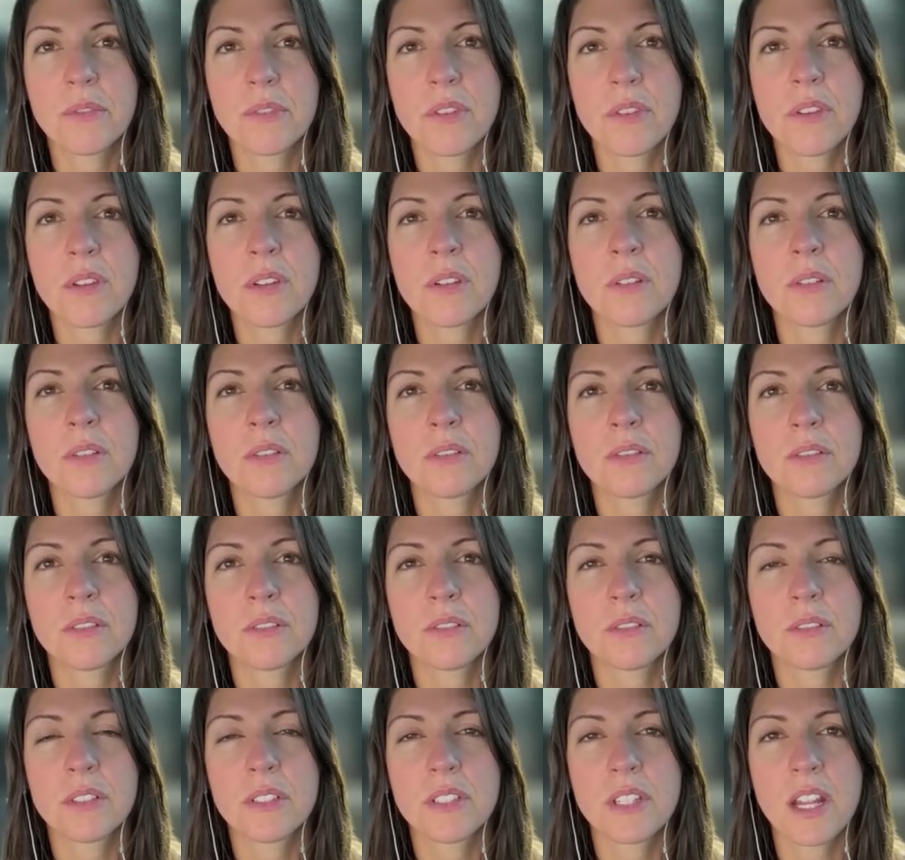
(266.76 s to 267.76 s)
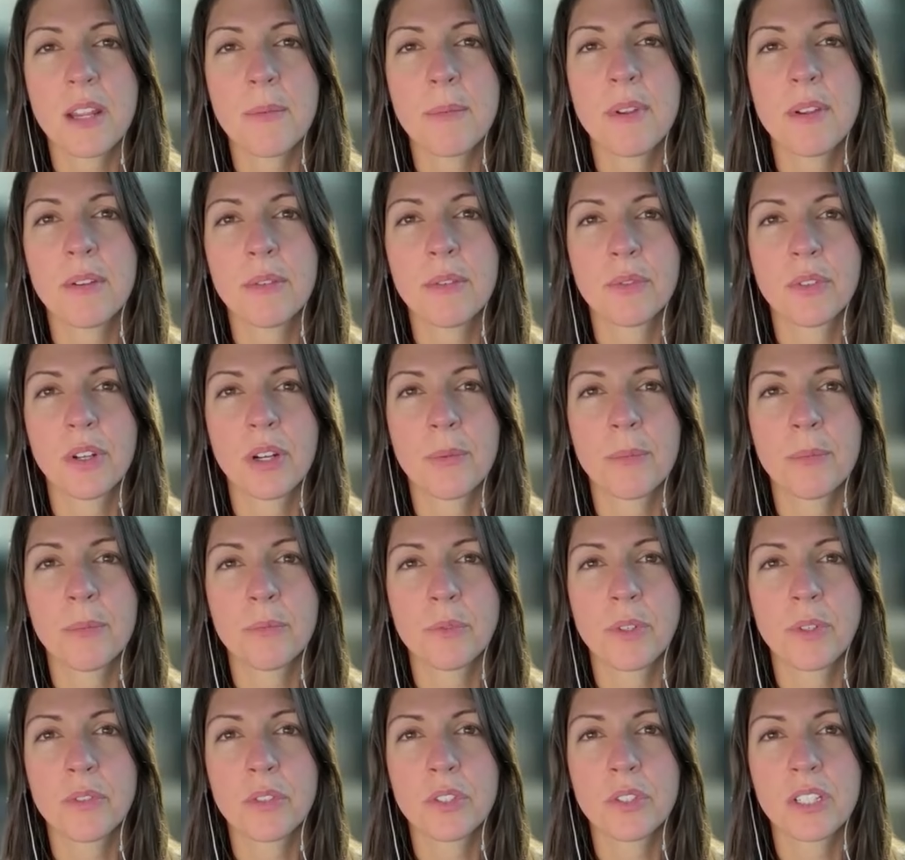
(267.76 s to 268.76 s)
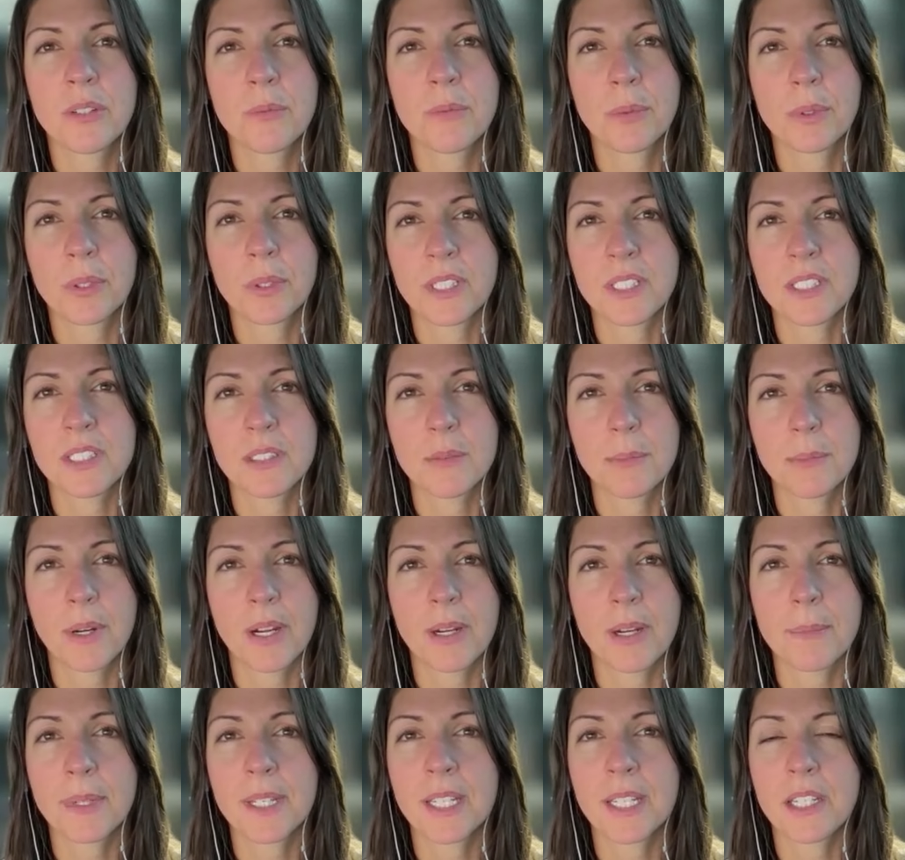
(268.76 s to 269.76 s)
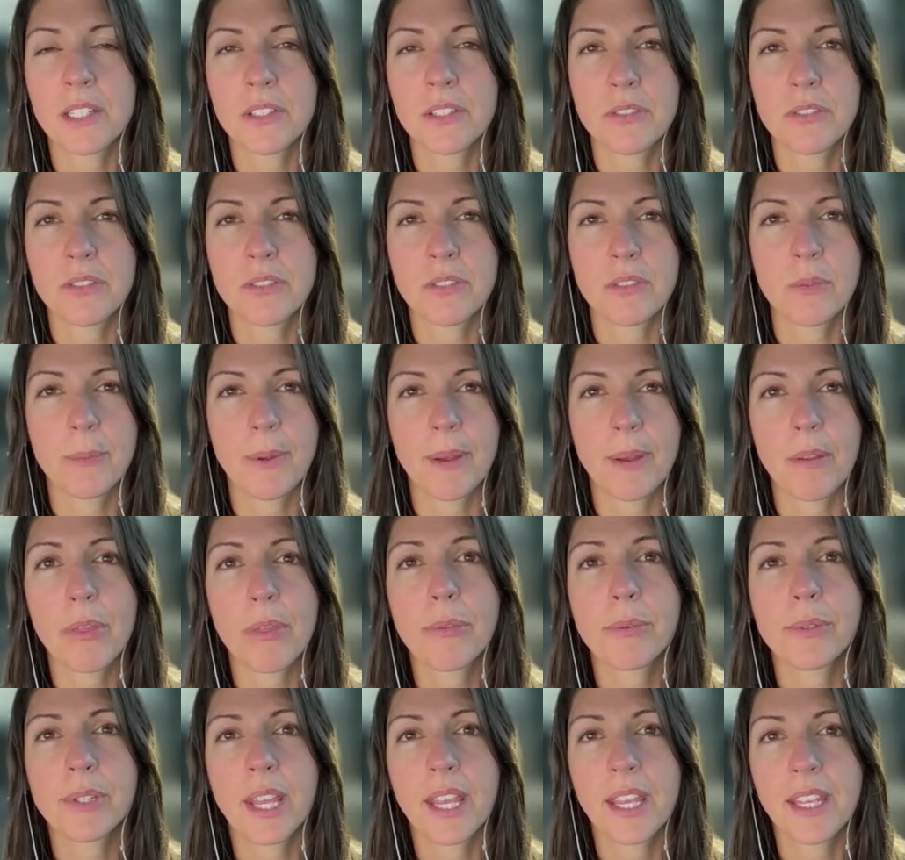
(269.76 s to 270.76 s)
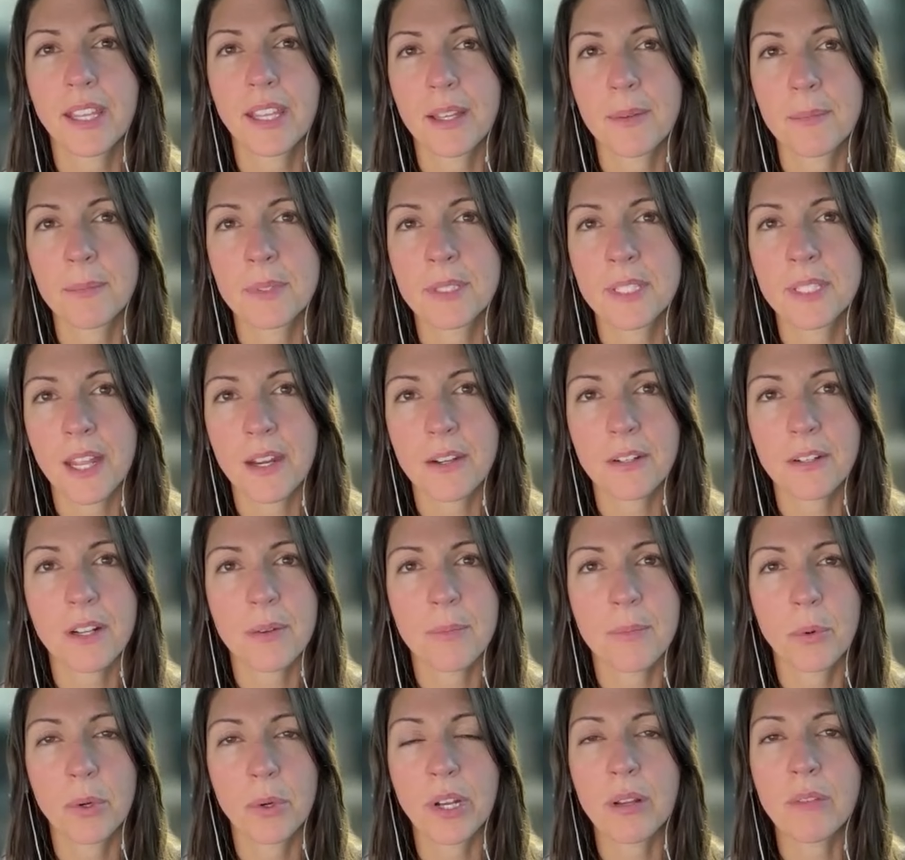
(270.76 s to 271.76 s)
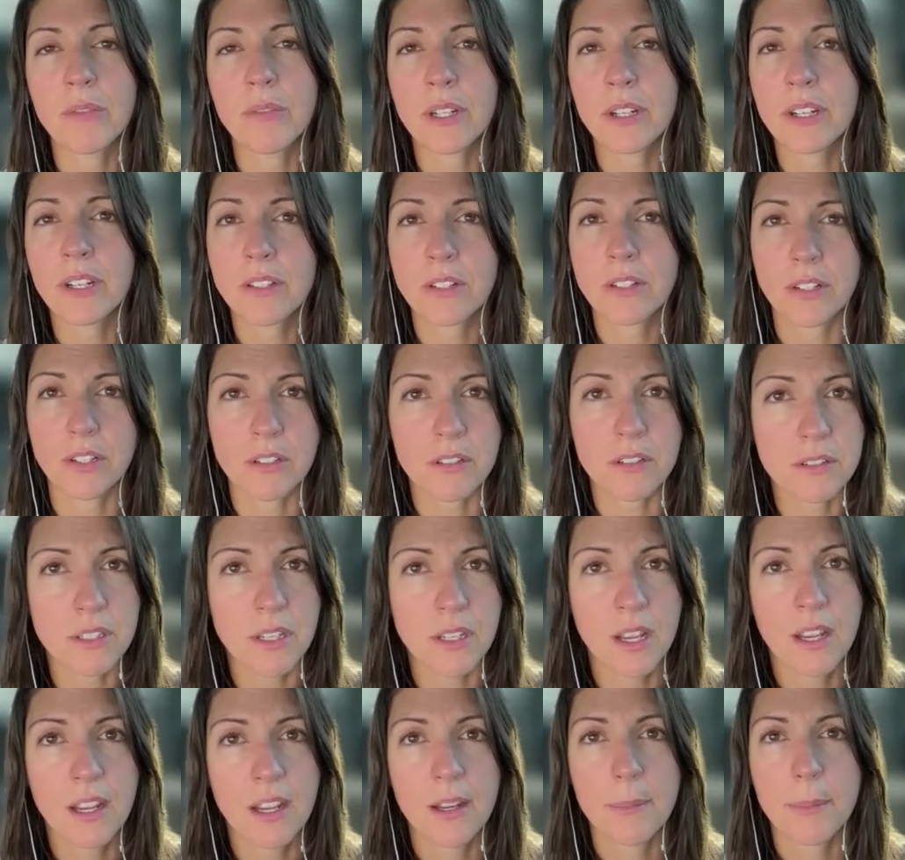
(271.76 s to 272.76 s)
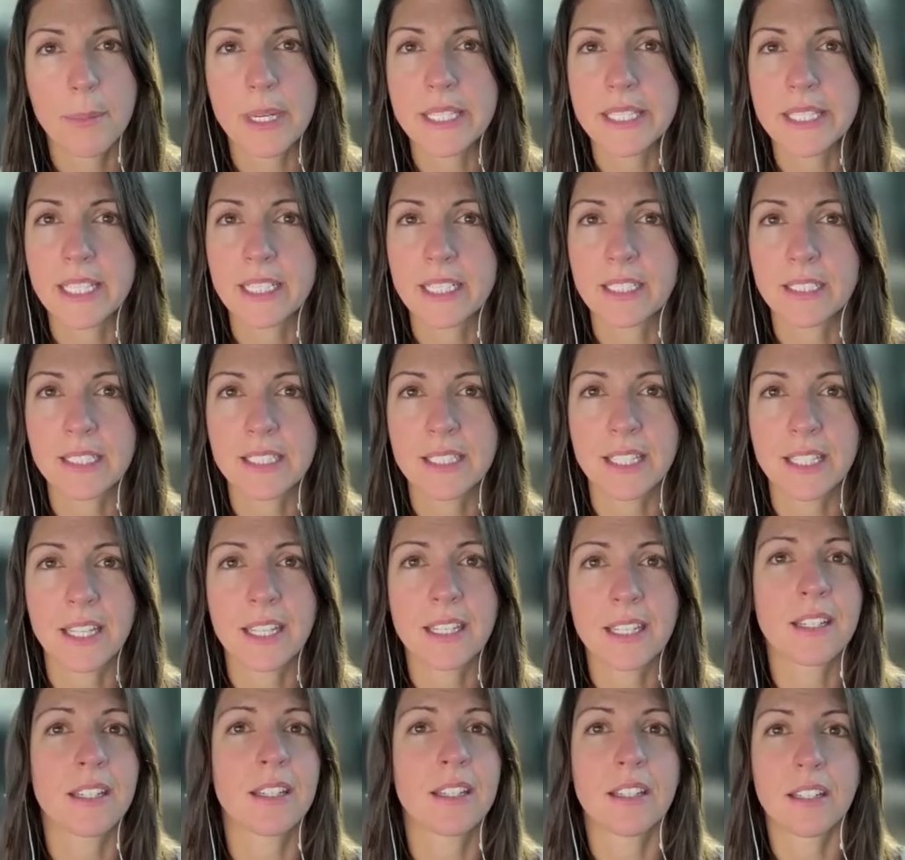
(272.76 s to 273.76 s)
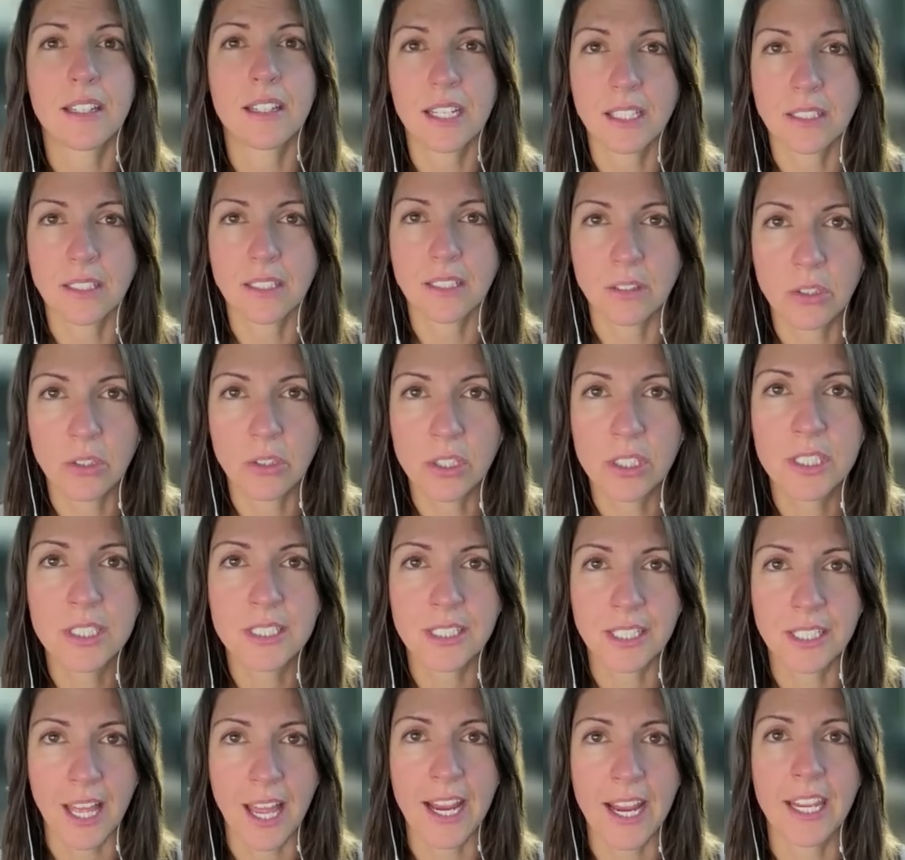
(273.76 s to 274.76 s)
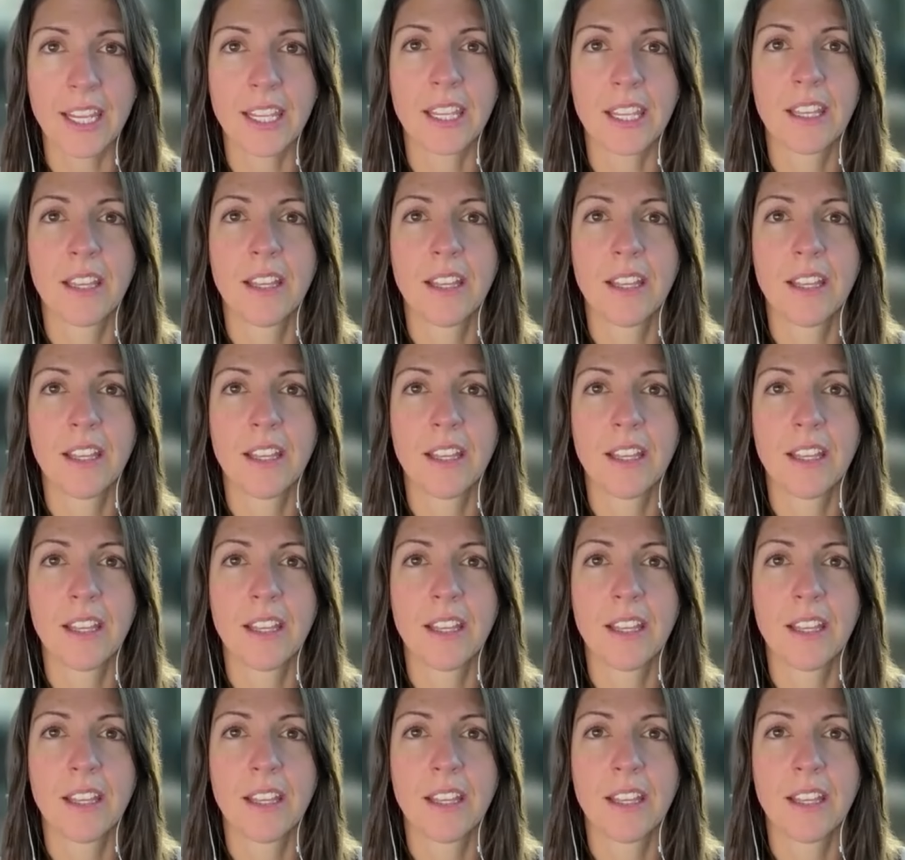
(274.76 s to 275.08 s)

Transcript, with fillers: The statement from Riverton Police Department issued about 3 a.m. Saturday morning, very terse, basically said, It looks like